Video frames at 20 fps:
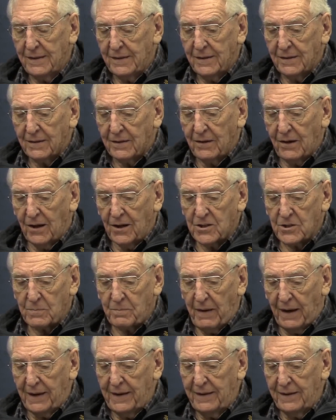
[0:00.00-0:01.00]
caused
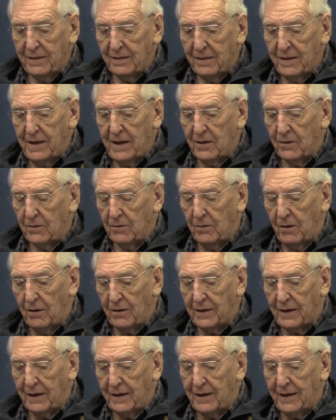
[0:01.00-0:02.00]
by illegal
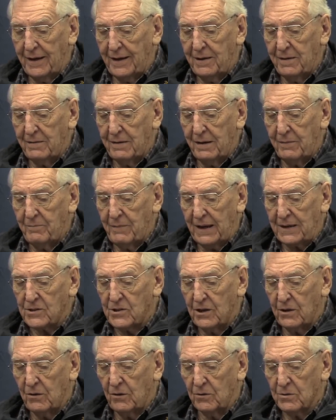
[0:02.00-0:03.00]
logging in
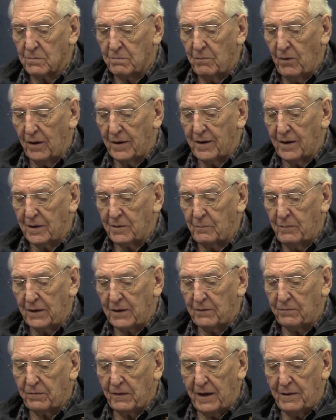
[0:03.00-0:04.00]
Mexico's Monarch
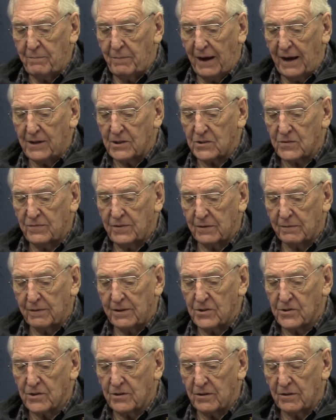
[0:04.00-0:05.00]
Butterfly Biosphere
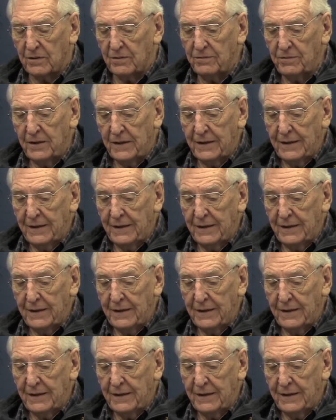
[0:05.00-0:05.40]
Reserve,